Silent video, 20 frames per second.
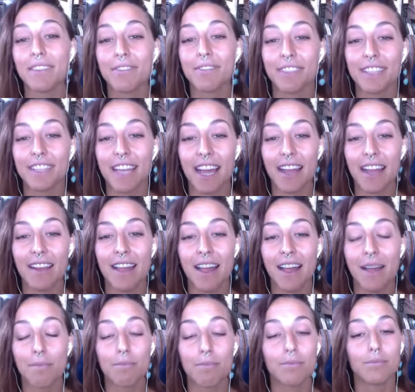for that
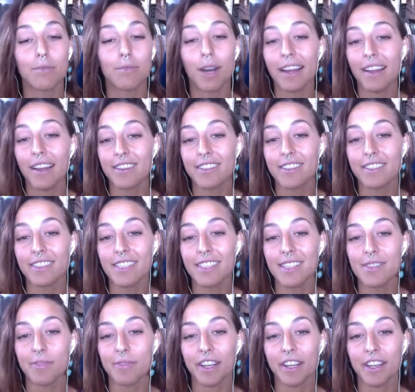right under
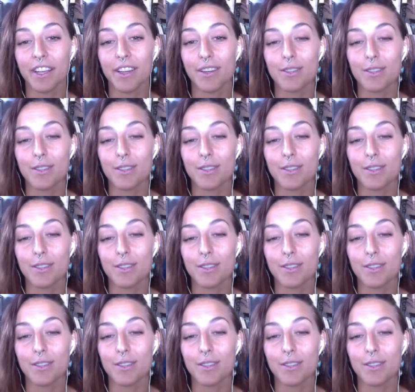this video.